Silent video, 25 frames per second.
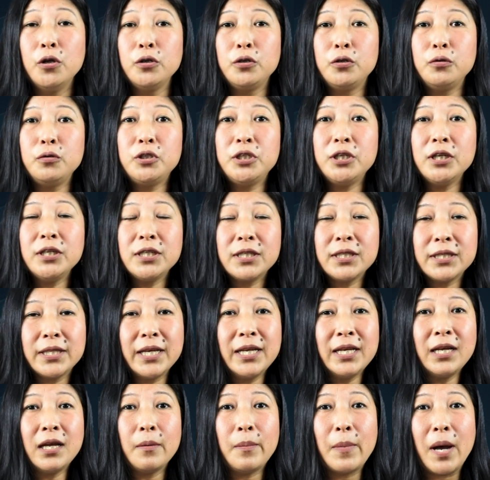to just
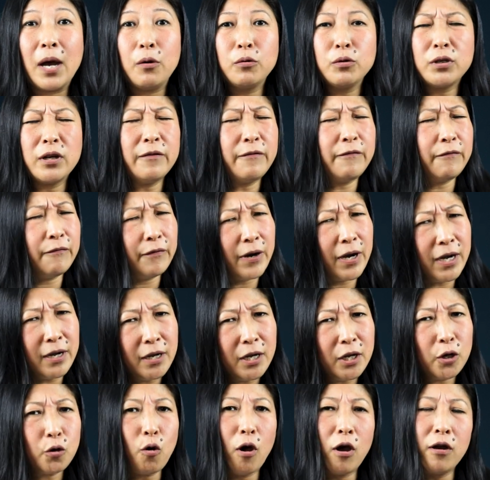think about a
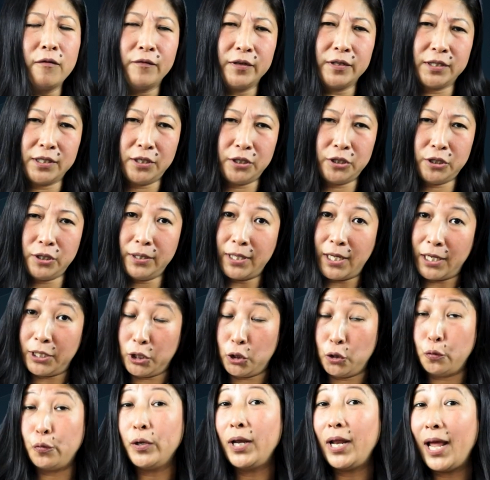friendly conversation
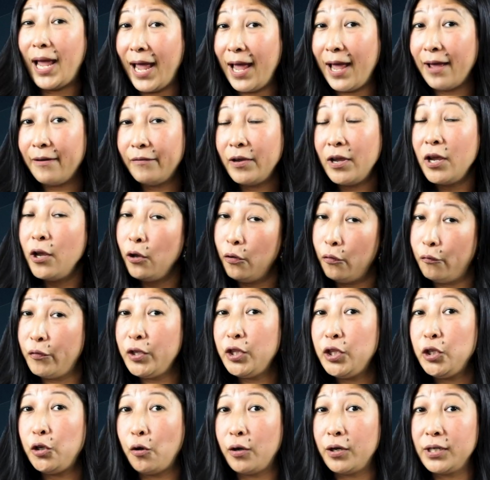that you will have
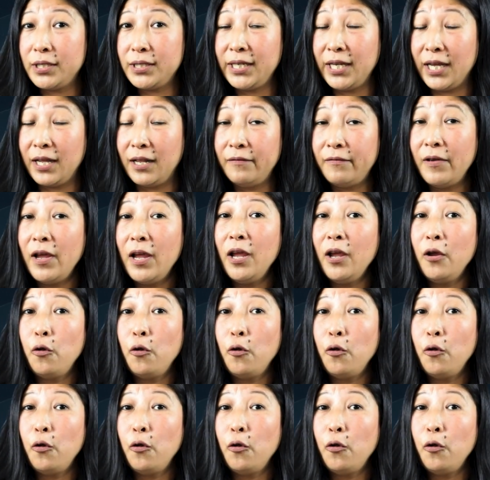with yourself,